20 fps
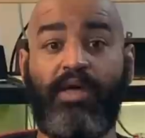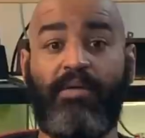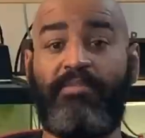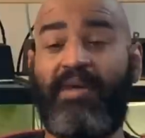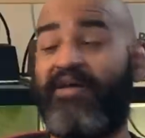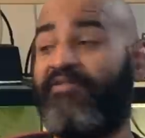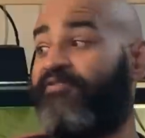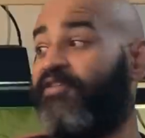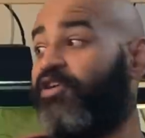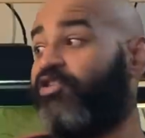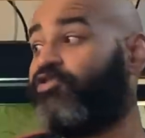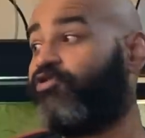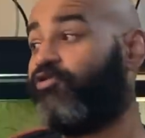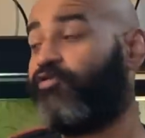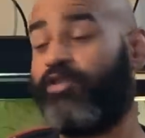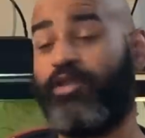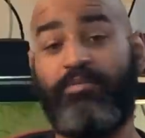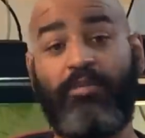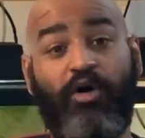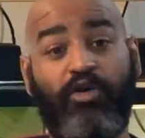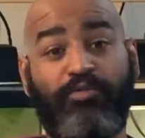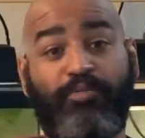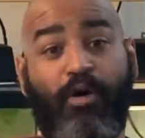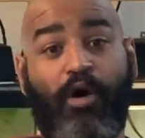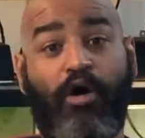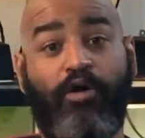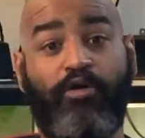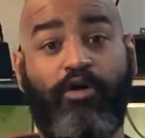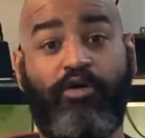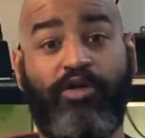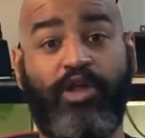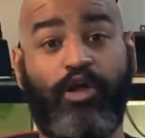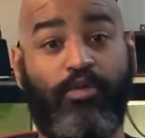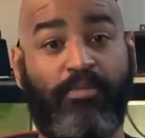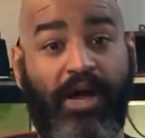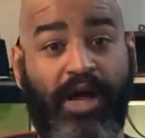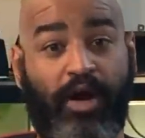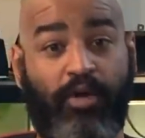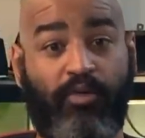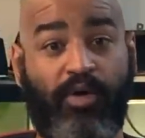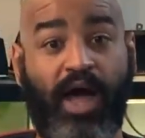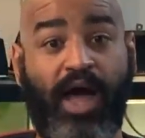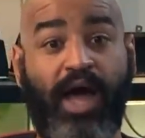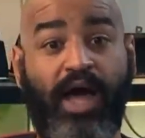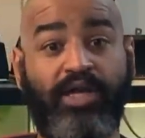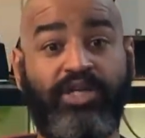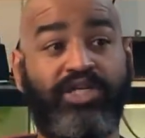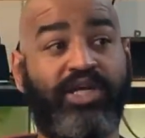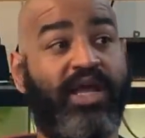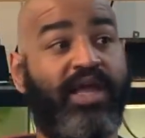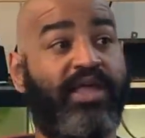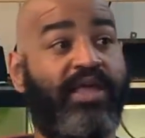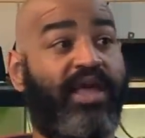My fish, for the most part, are here in my garage.